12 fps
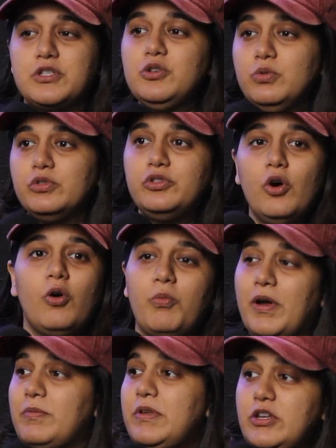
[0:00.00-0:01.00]
You will know
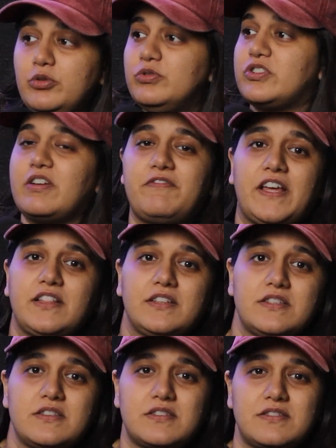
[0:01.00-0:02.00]
when we do stuff like
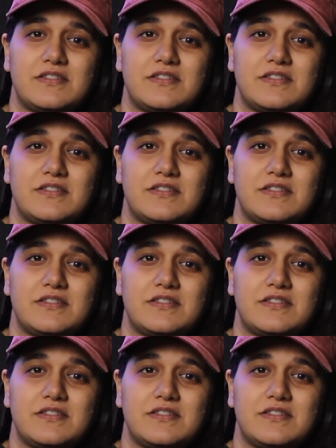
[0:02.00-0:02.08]
this.